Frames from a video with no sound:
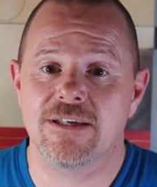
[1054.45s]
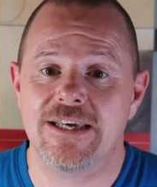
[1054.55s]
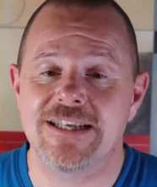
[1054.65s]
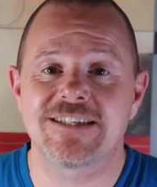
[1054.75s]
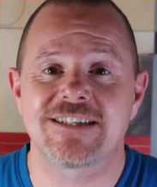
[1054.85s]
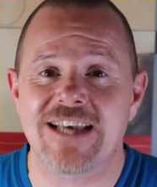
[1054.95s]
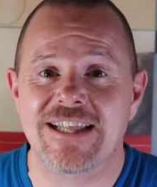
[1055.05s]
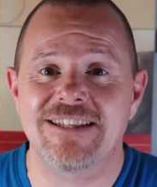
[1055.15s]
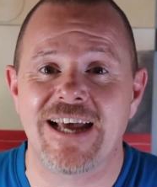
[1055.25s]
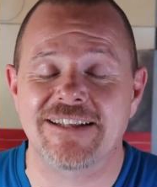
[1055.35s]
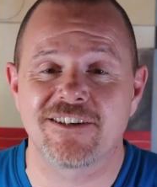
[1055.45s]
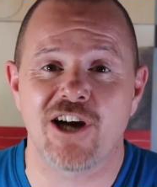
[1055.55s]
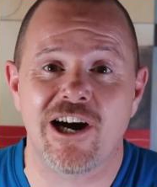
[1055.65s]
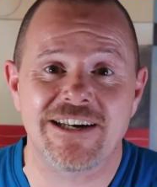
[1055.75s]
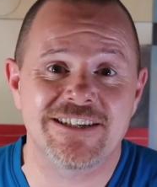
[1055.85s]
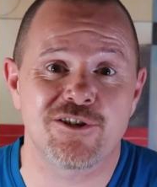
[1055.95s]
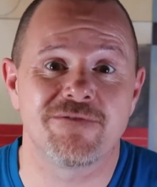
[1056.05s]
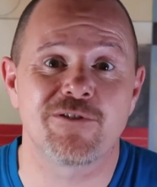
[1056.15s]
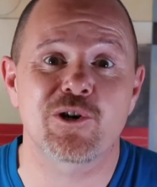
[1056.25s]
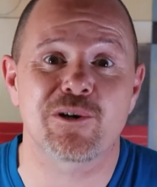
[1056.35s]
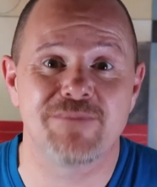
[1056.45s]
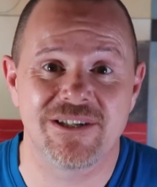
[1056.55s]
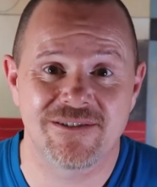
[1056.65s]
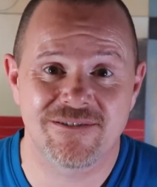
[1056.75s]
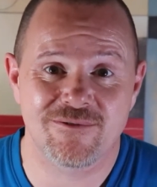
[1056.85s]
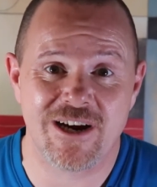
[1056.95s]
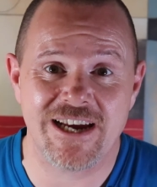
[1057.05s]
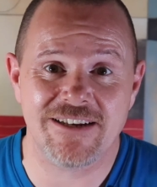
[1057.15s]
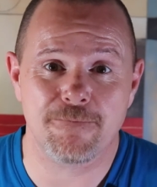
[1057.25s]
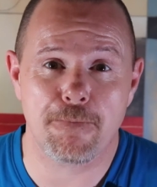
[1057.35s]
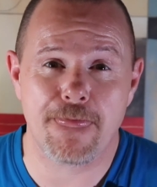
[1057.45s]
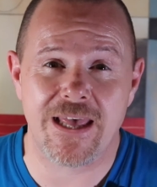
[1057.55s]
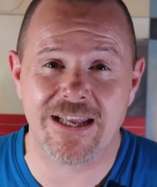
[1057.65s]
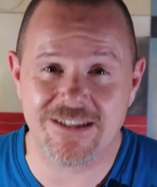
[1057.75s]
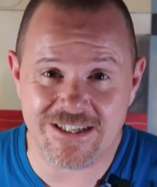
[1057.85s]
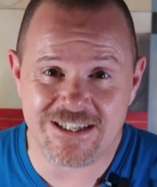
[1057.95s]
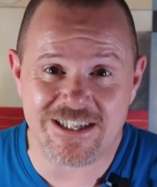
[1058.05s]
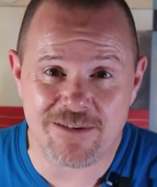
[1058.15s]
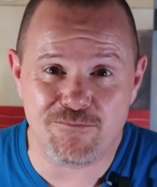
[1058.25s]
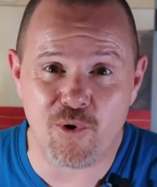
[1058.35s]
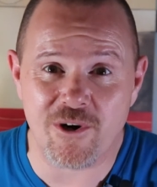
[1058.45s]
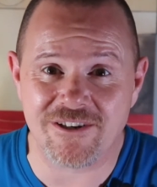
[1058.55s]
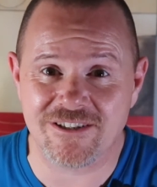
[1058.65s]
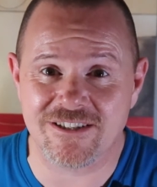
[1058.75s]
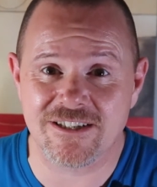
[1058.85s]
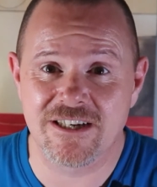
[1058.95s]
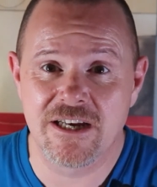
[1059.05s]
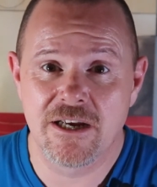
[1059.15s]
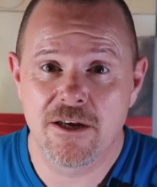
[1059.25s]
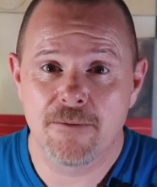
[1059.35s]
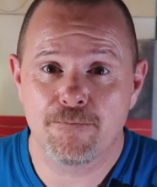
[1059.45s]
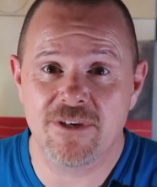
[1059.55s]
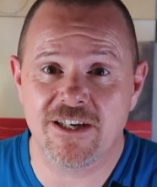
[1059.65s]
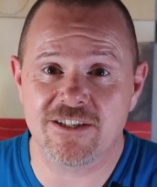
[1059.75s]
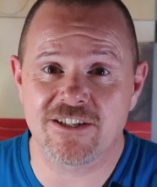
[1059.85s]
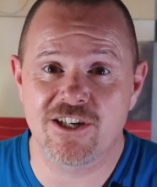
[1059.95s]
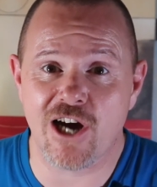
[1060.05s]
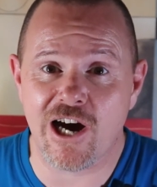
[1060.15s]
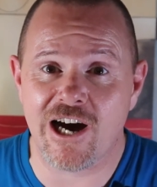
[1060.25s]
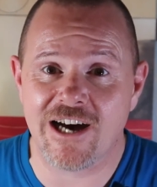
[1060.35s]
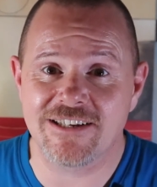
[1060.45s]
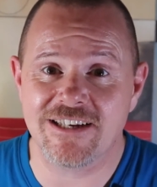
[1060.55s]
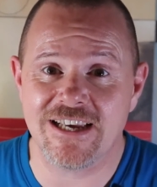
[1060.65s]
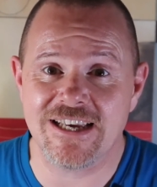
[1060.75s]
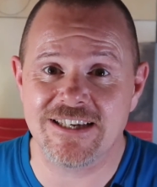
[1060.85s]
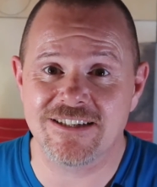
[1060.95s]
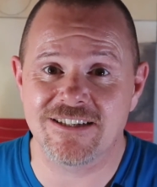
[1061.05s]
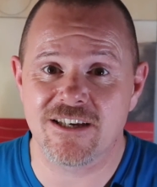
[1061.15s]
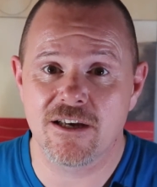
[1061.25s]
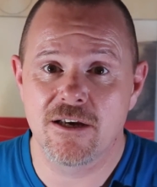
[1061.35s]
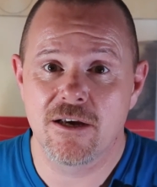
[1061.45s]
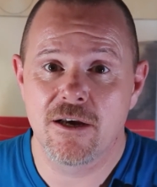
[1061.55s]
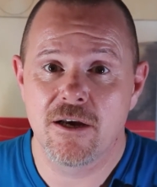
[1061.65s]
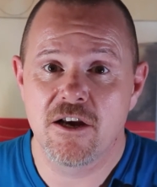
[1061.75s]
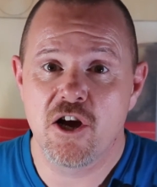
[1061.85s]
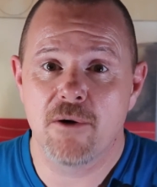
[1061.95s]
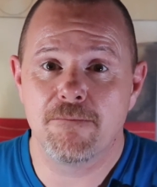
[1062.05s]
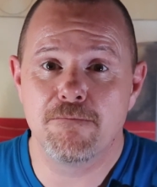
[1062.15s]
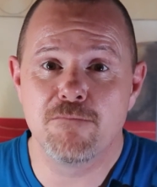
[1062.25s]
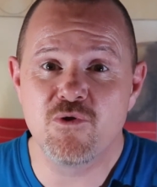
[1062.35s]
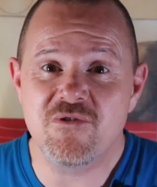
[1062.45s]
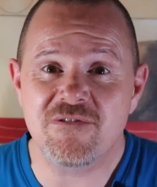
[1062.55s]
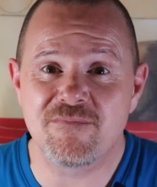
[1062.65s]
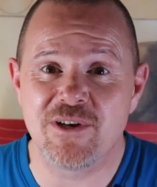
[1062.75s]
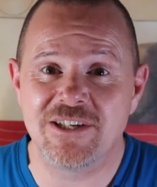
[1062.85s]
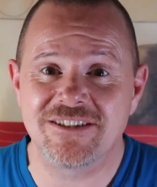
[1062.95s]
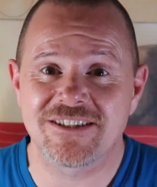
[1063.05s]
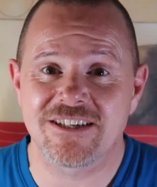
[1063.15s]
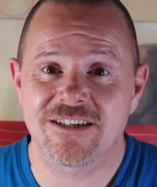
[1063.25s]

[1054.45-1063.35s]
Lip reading: It is said that God is a verb, right? And this is important because God is movement